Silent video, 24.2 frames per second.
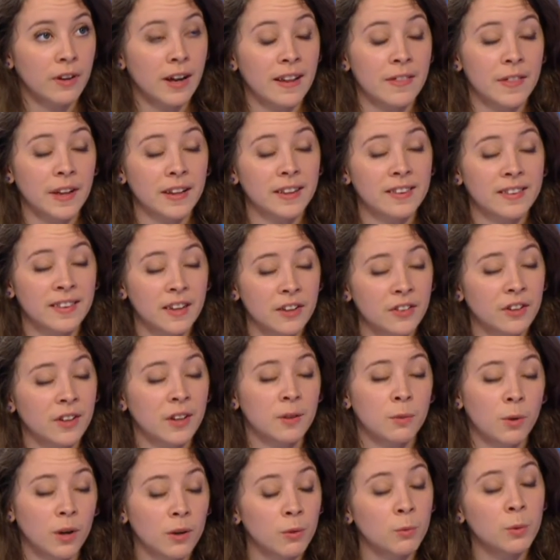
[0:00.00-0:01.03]
and that's certainly
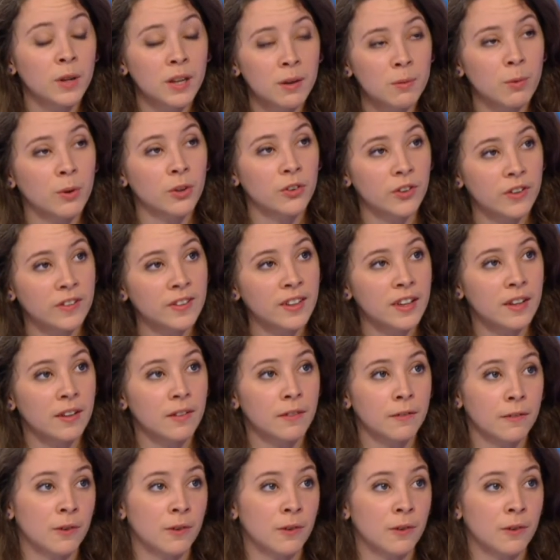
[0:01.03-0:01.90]
what we want to see